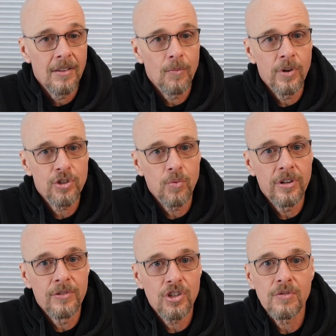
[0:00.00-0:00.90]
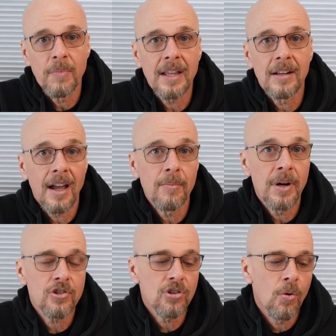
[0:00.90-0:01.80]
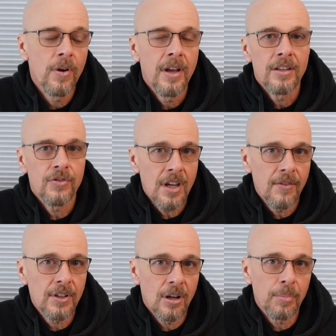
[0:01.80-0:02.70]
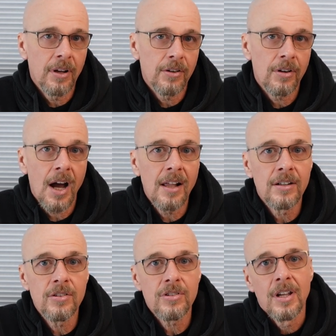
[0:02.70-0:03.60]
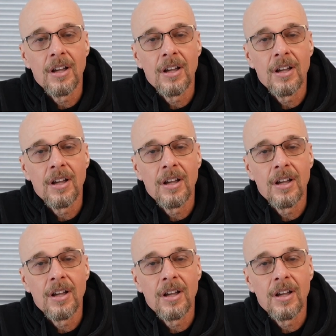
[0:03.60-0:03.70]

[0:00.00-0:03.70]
which would just make a nightmare. So you've saved a couple $100